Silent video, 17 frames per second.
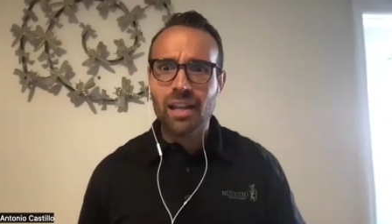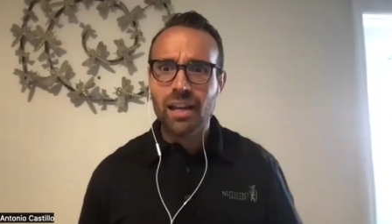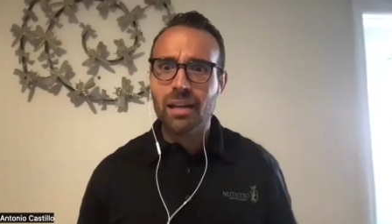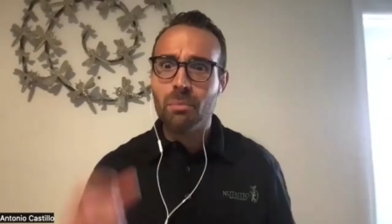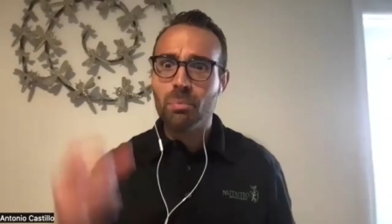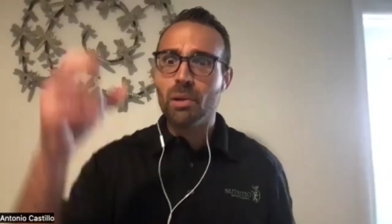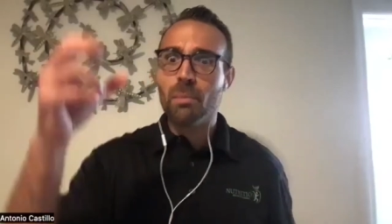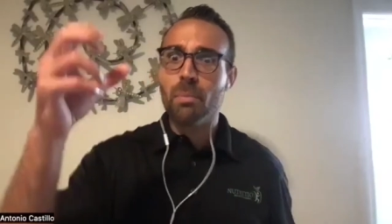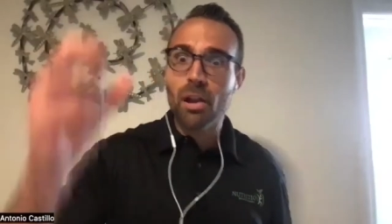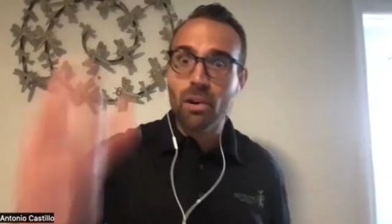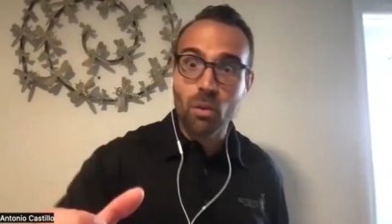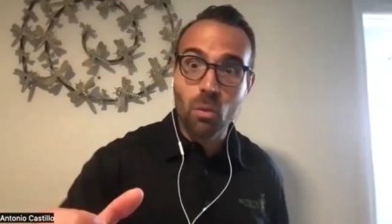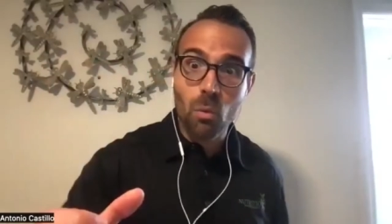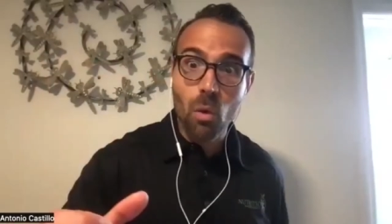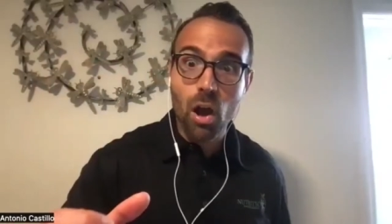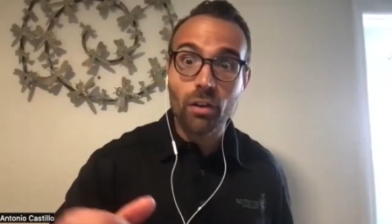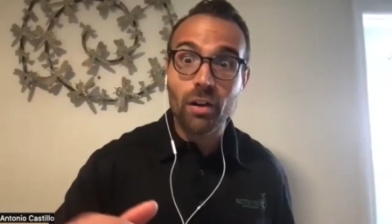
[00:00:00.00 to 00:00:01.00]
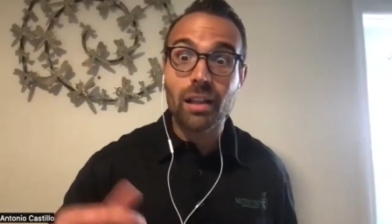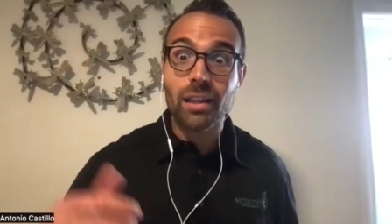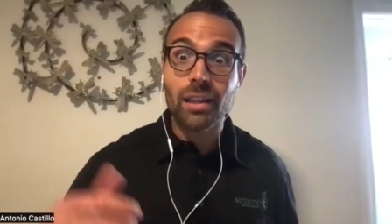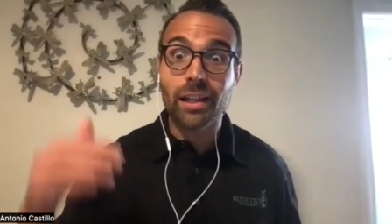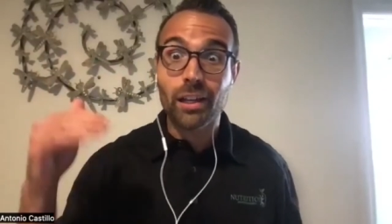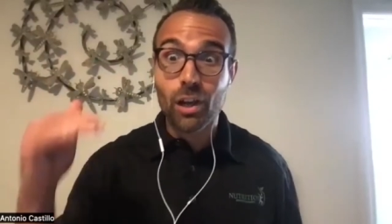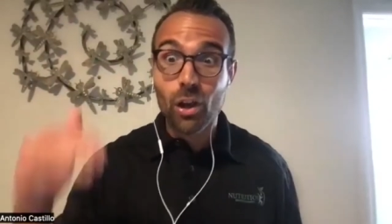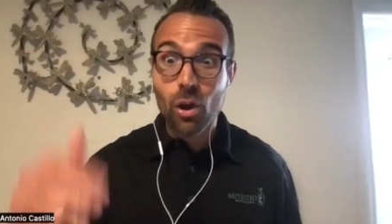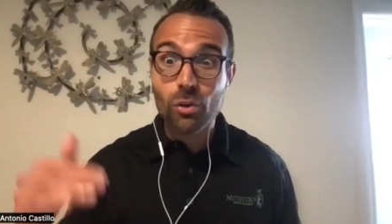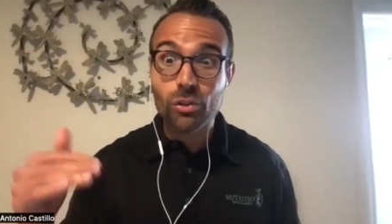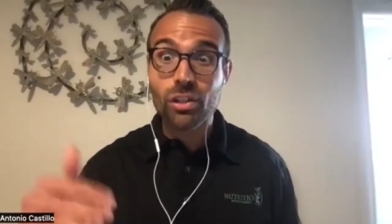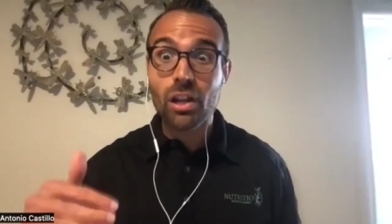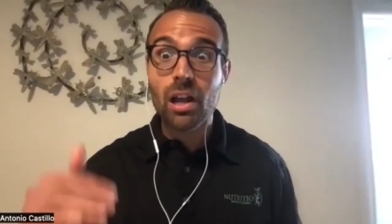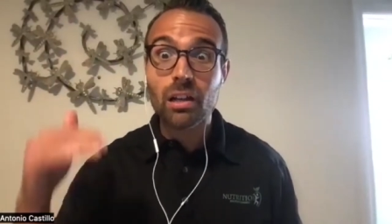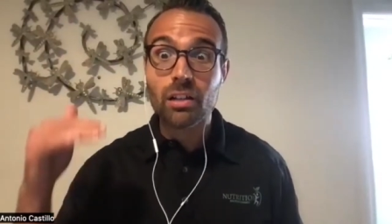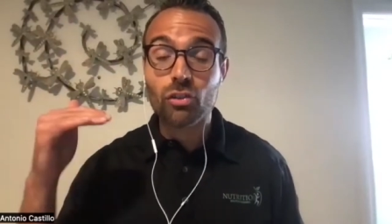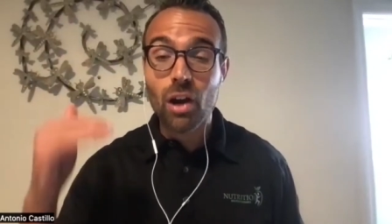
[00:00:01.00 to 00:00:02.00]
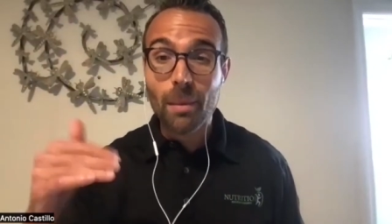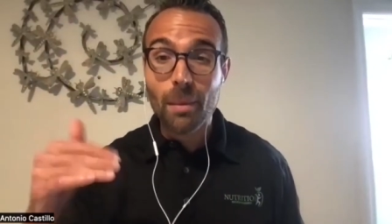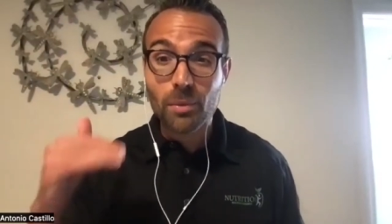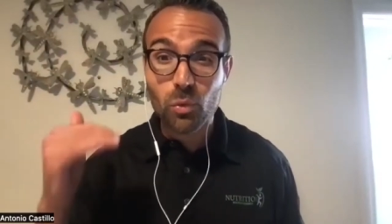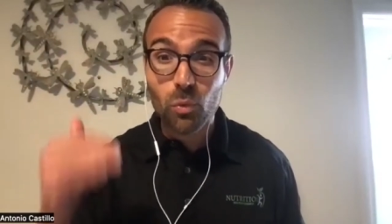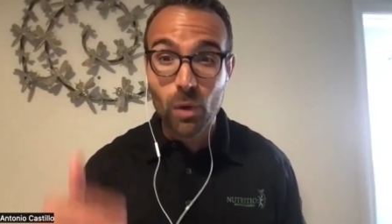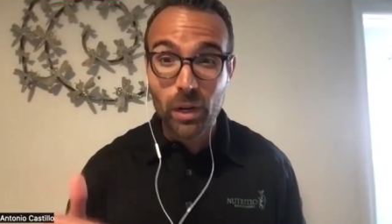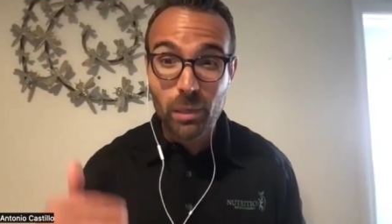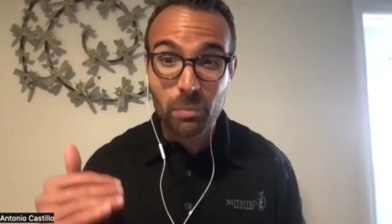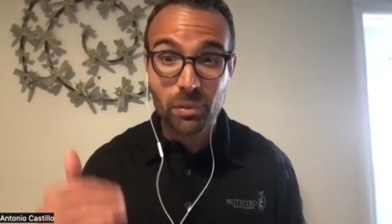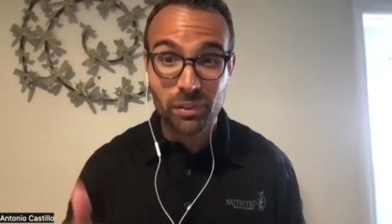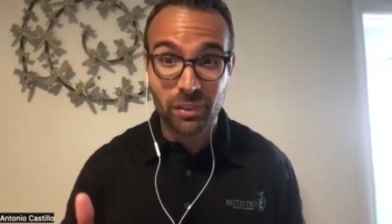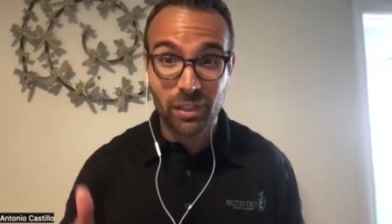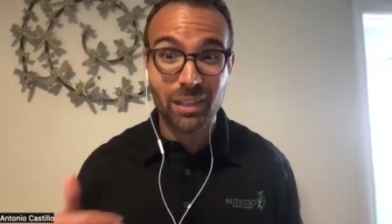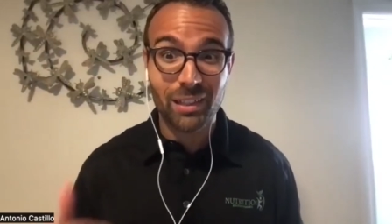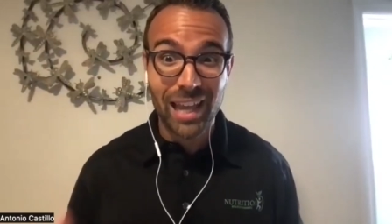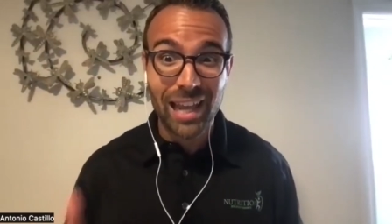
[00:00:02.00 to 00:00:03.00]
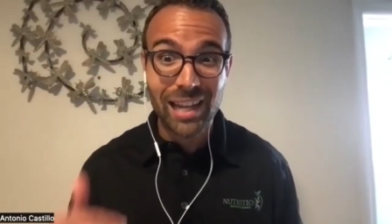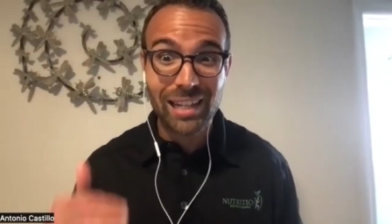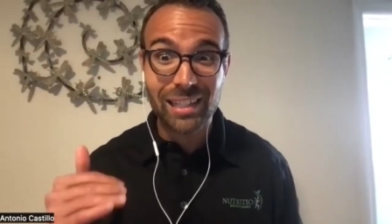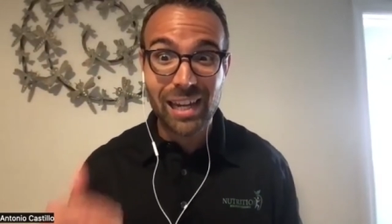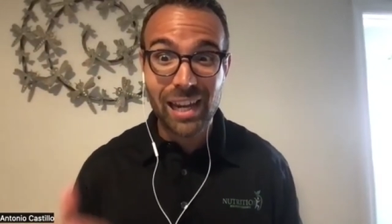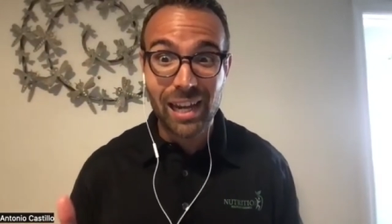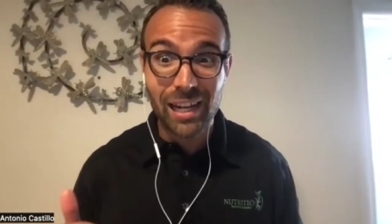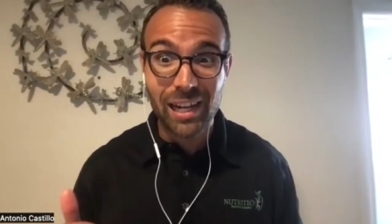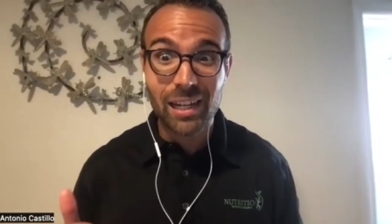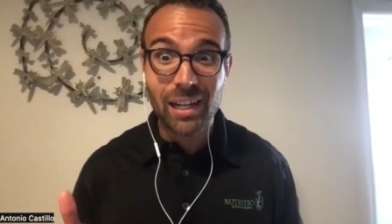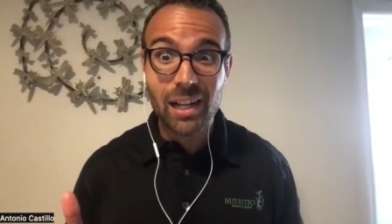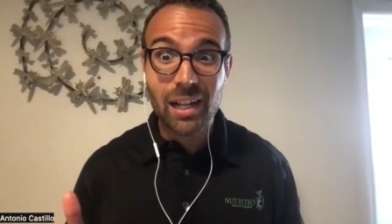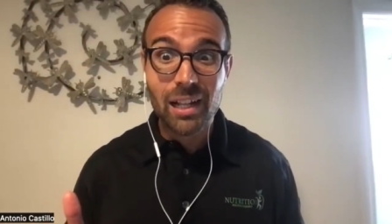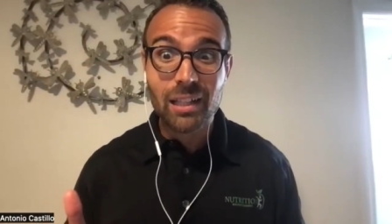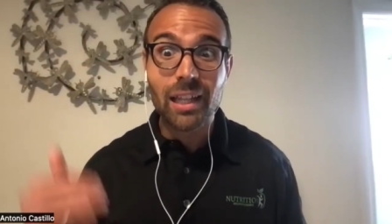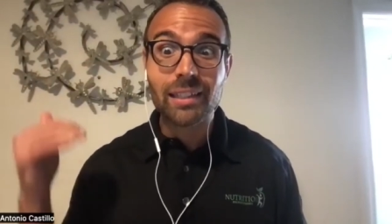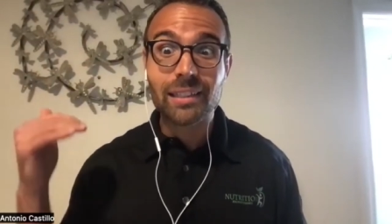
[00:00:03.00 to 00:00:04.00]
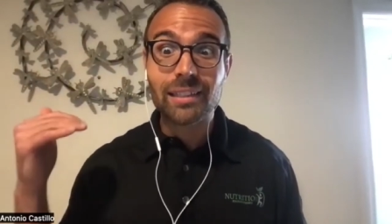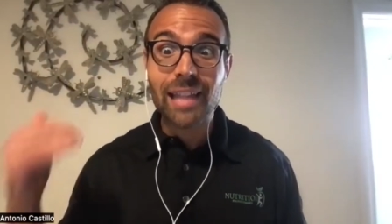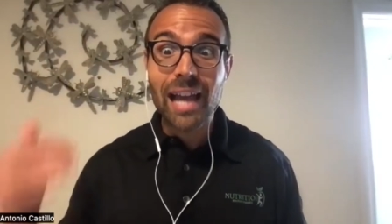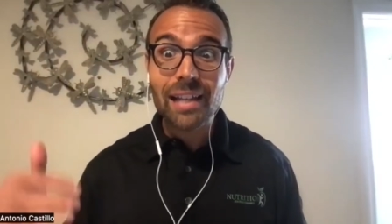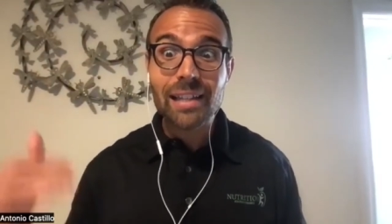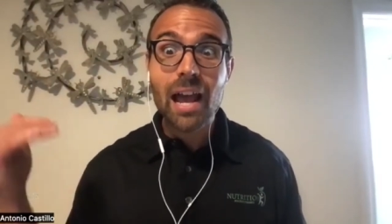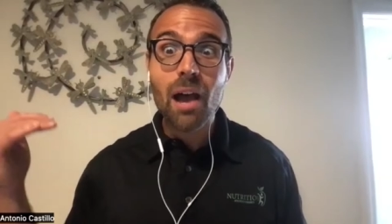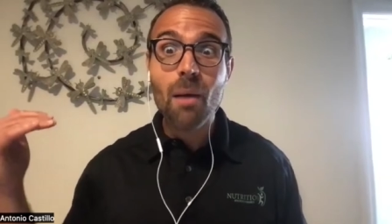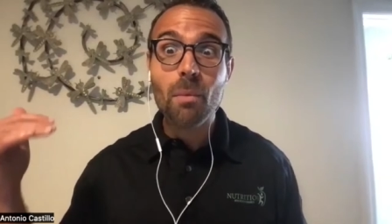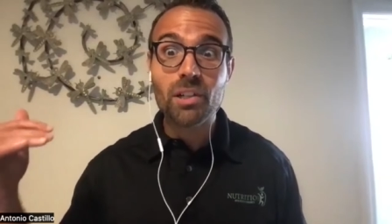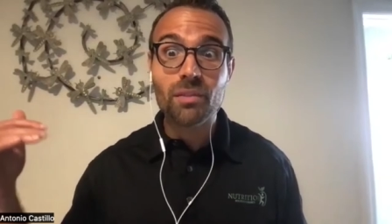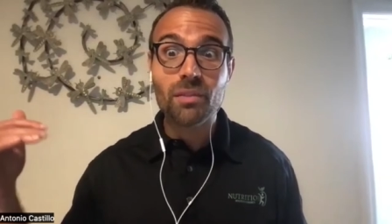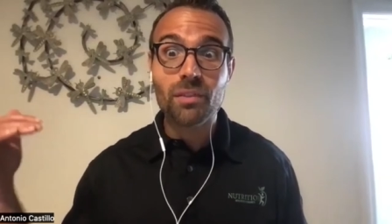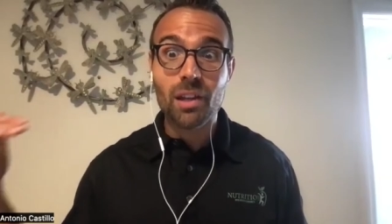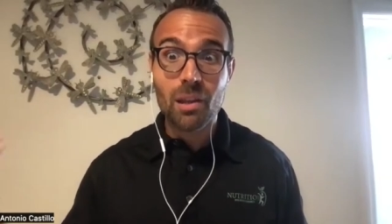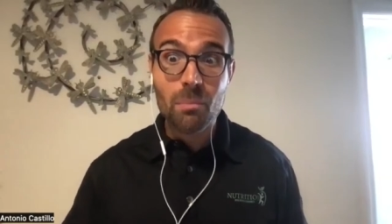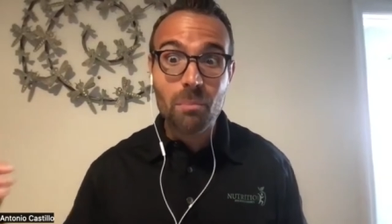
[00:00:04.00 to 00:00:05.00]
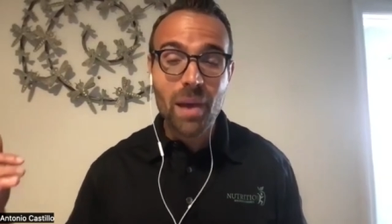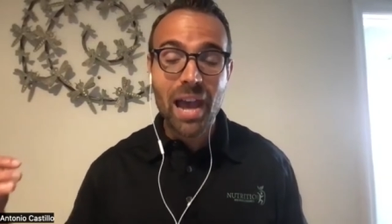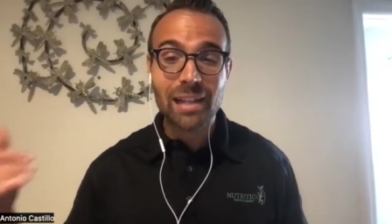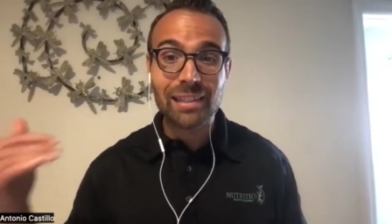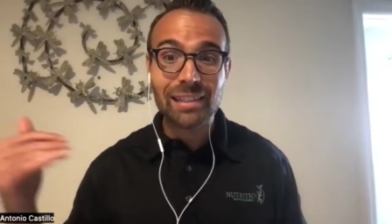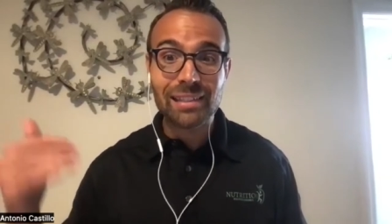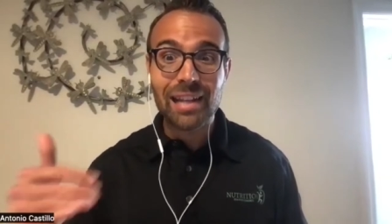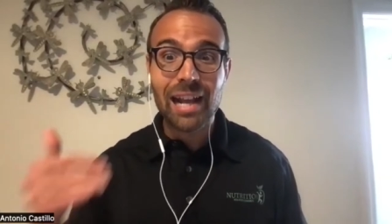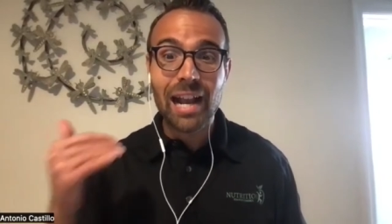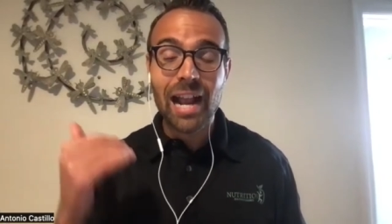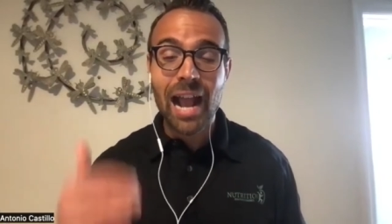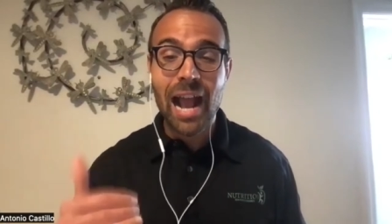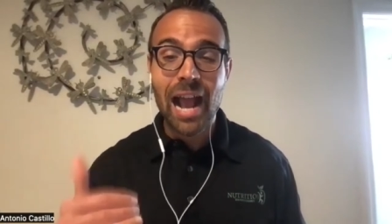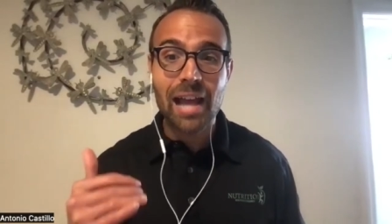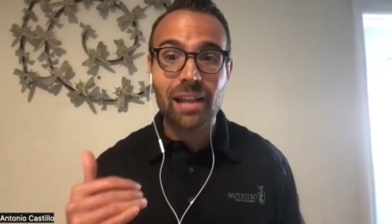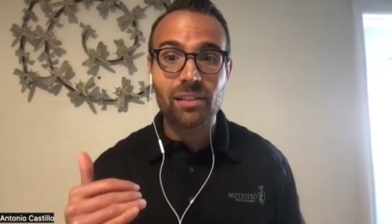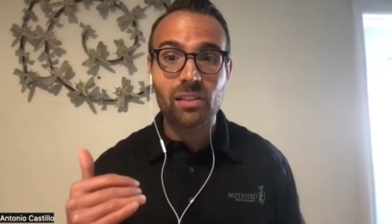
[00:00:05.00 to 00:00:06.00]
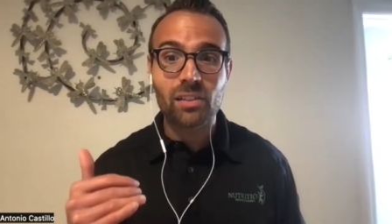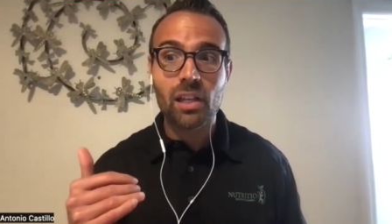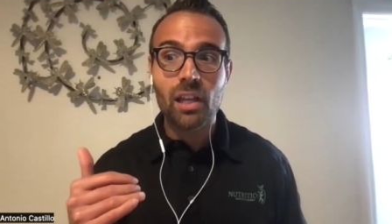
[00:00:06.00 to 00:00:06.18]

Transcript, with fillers: And he put a bottle of water out. Like, Coke stock dropped 20% that day. Like, that's how much of an impact this guy has.